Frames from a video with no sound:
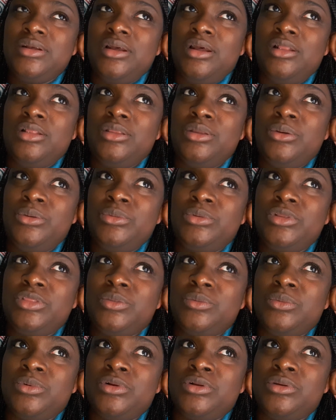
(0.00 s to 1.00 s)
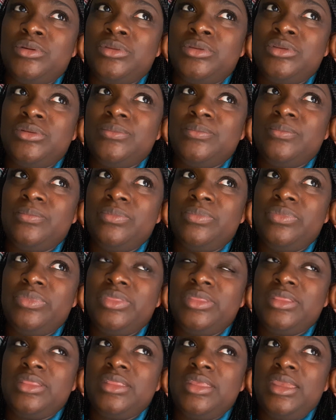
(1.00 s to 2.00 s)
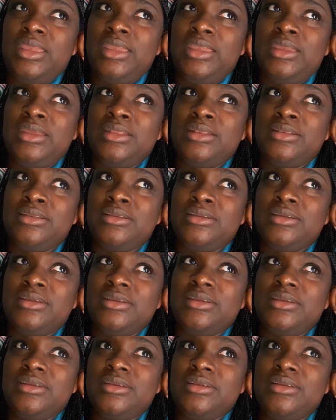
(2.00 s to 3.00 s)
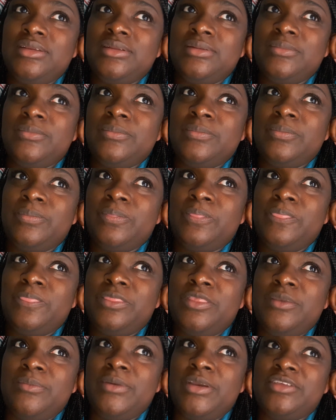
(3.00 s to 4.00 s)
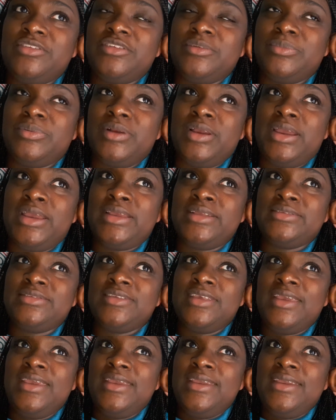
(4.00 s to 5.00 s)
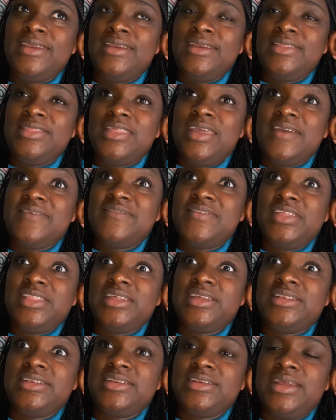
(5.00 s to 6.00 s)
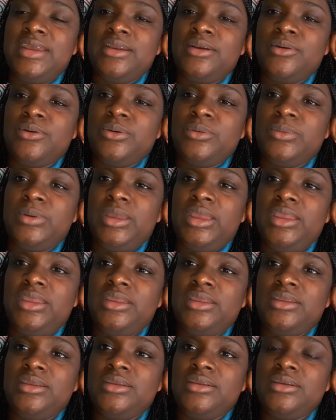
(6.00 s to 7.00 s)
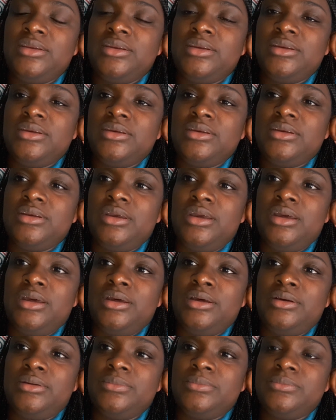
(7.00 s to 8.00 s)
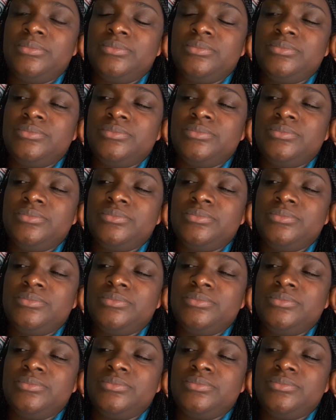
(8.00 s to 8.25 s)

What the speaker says: alone in the world. And to my surprise, that feeling did not go away. Um,